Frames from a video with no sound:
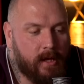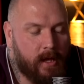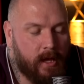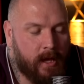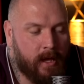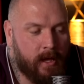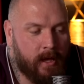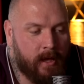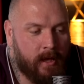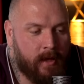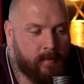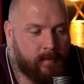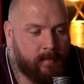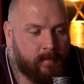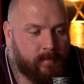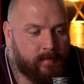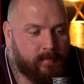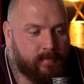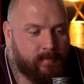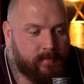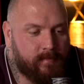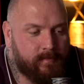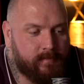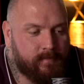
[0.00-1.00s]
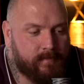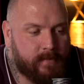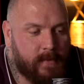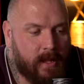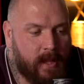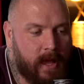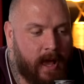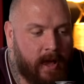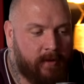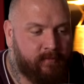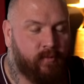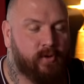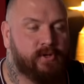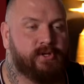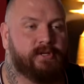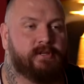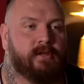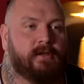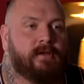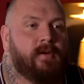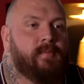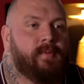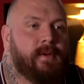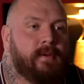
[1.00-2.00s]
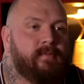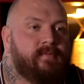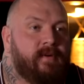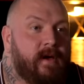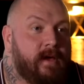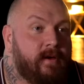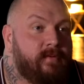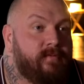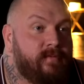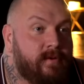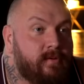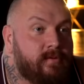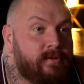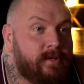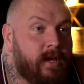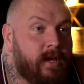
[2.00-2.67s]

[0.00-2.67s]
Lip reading: I've watched the Khabib fight a few